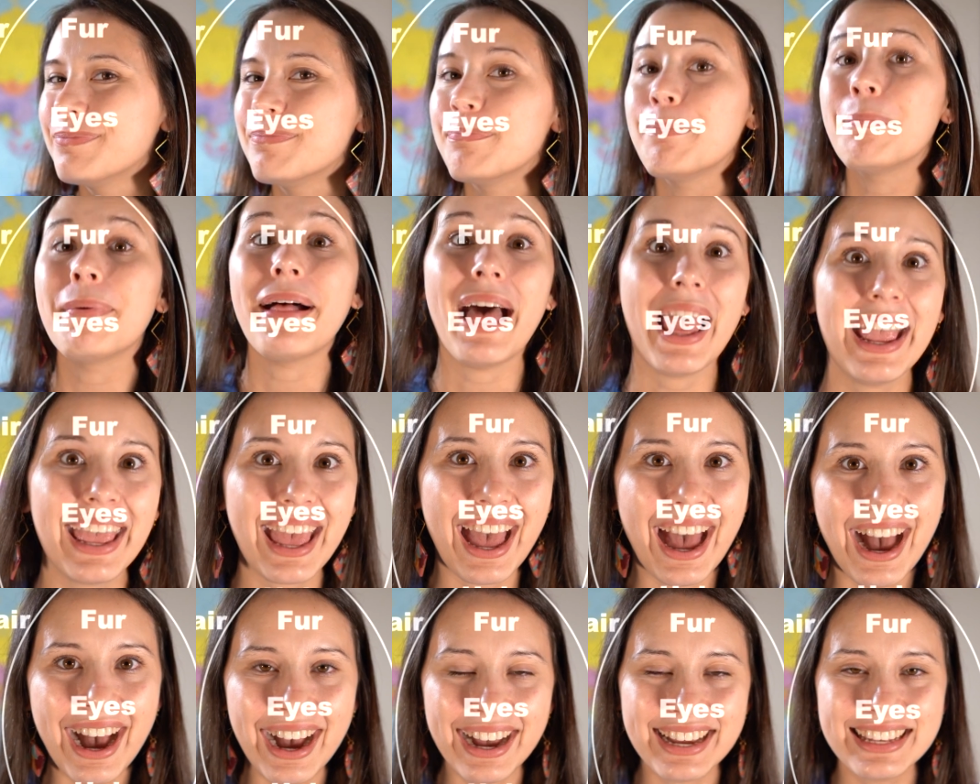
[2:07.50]
black
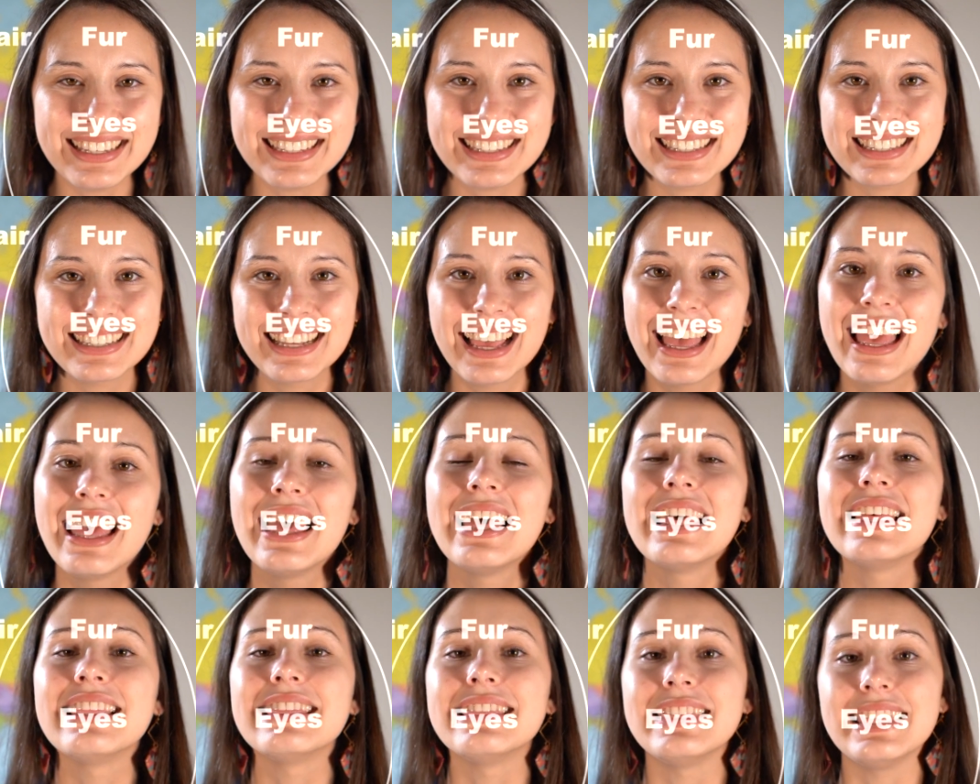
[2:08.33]
eyes.
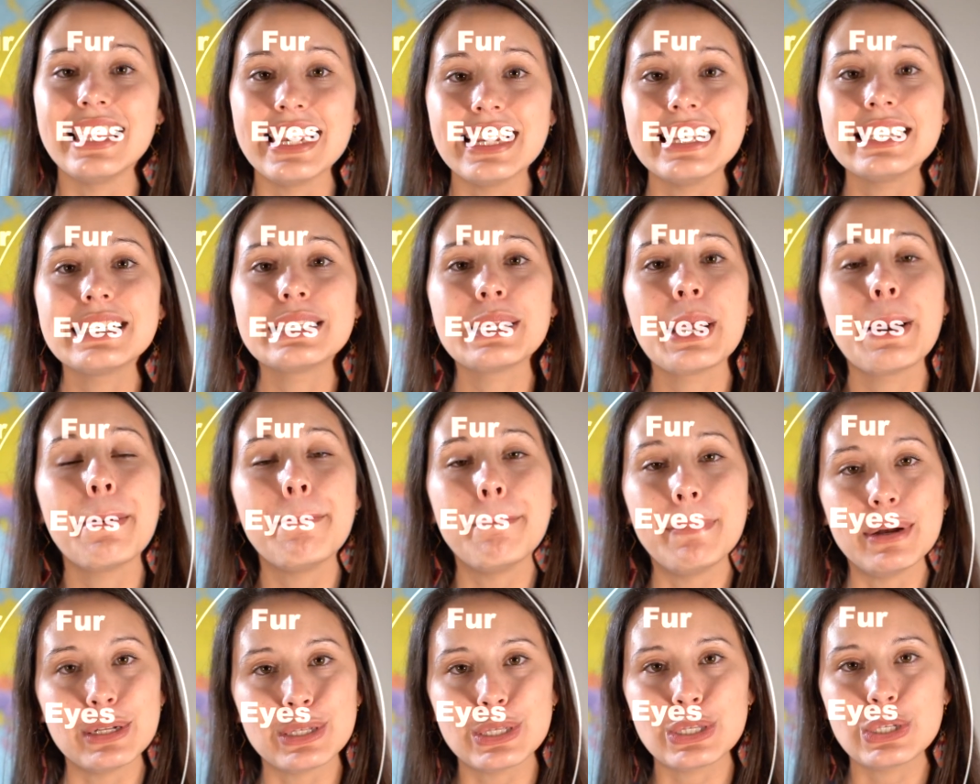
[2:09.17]
This
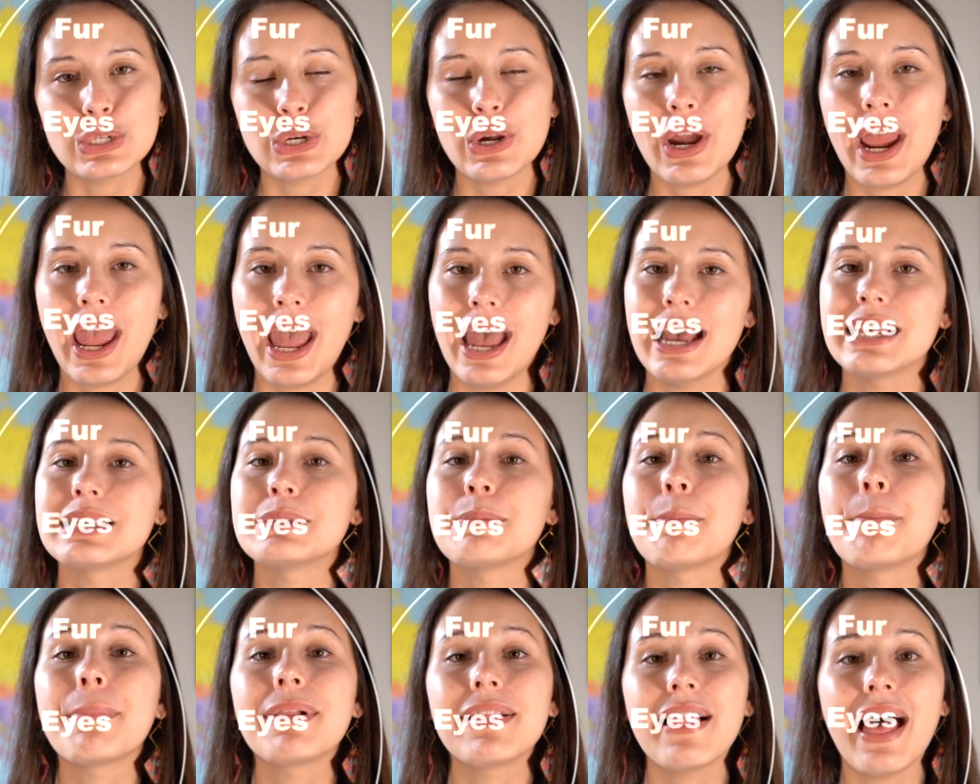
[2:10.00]
Munster has
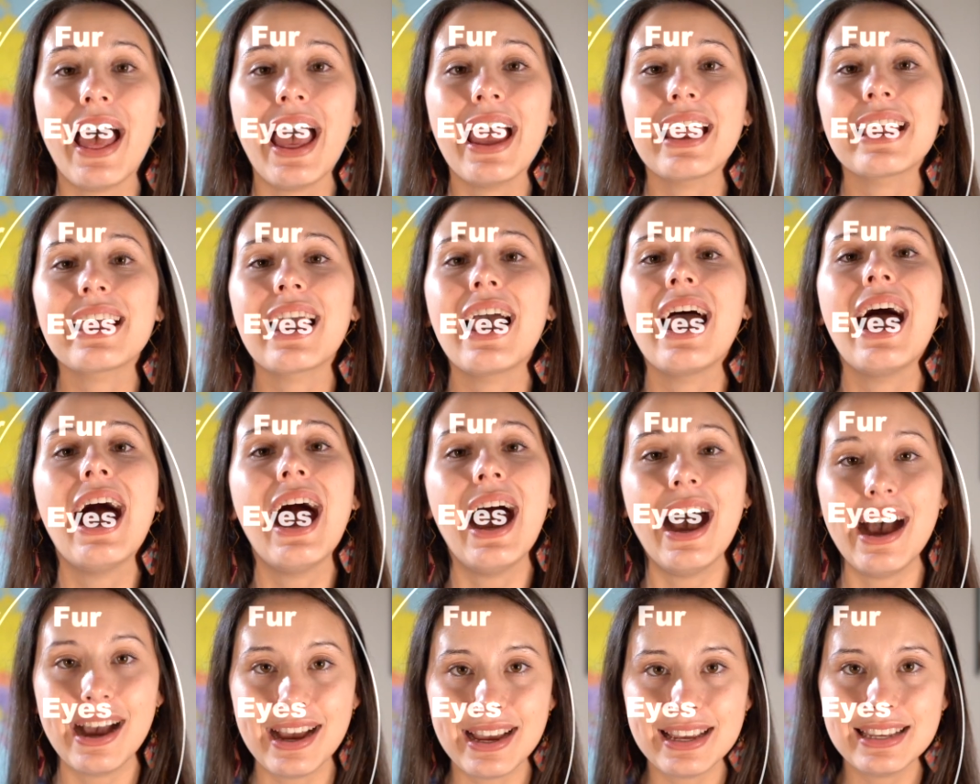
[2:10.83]
black
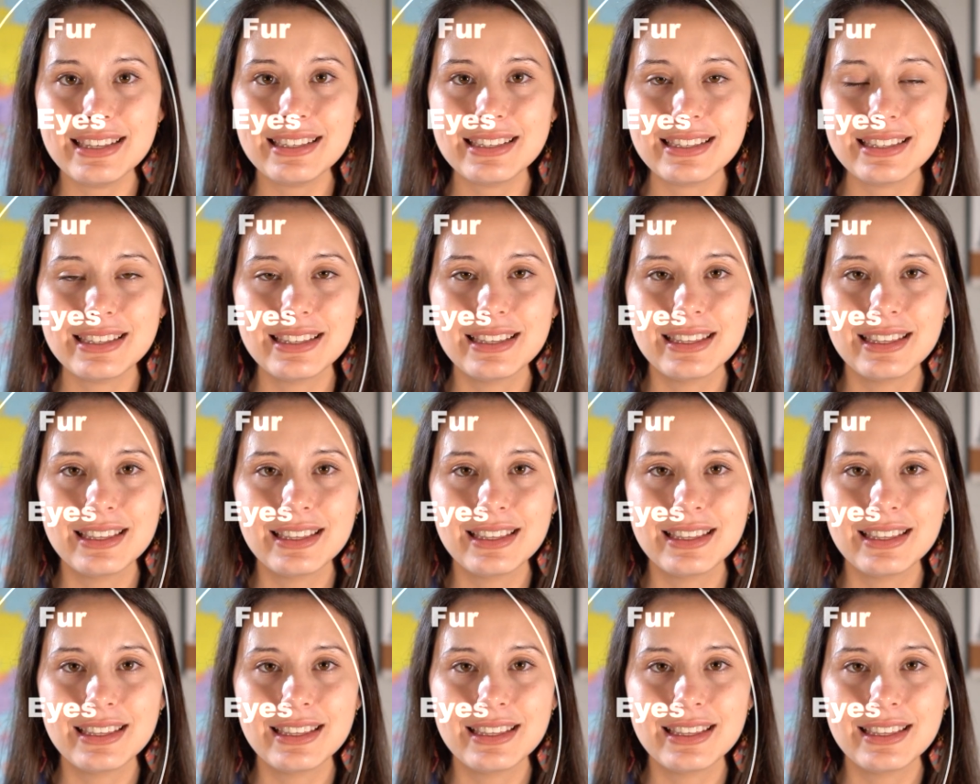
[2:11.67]
eyes.